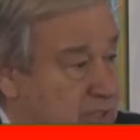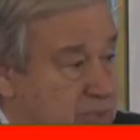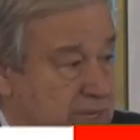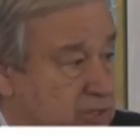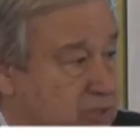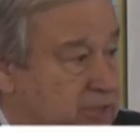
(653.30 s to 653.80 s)

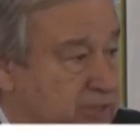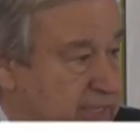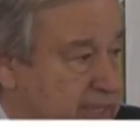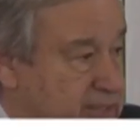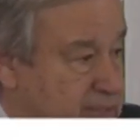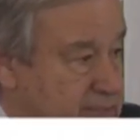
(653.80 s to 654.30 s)
we are not
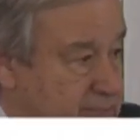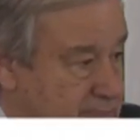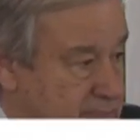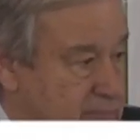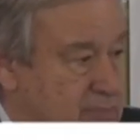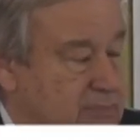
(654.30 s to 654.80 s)
there.
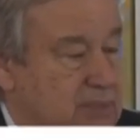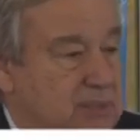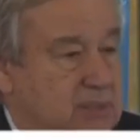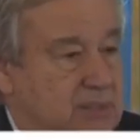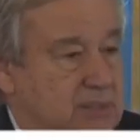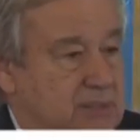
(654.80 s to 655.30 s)

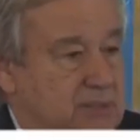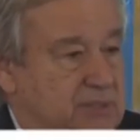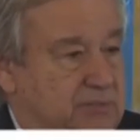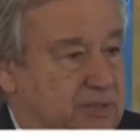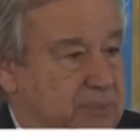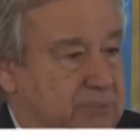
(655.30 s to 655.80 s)

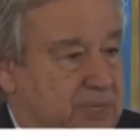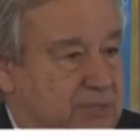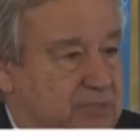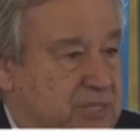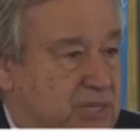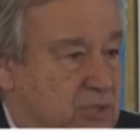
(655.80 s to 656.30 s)
Developed
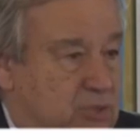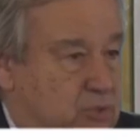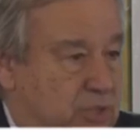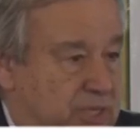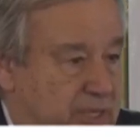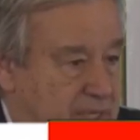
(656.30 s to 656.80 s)
countries are not
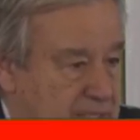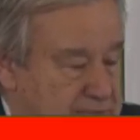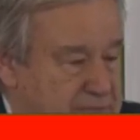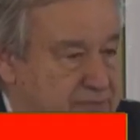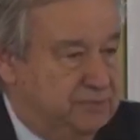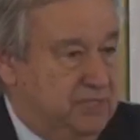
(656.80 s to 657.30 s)
doing
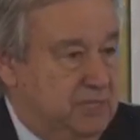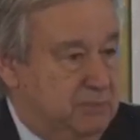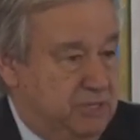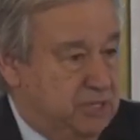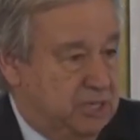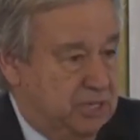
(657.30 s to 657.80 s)
enough. Emerging